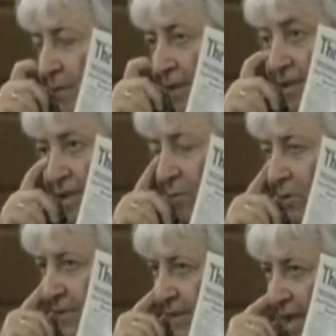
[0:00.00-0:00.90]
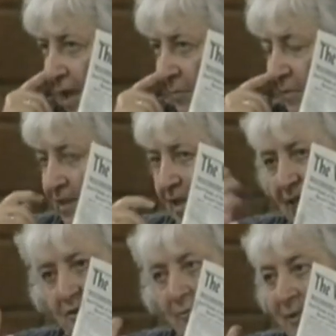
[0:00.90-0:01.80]
that's double stamped, and
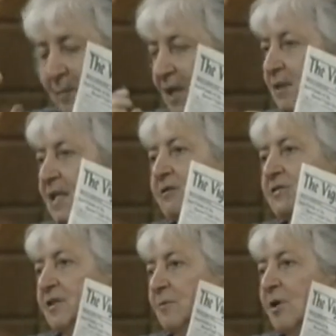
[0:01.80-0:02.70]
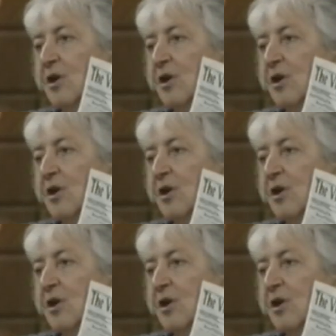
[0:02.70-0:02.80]
it will be mailed out to them.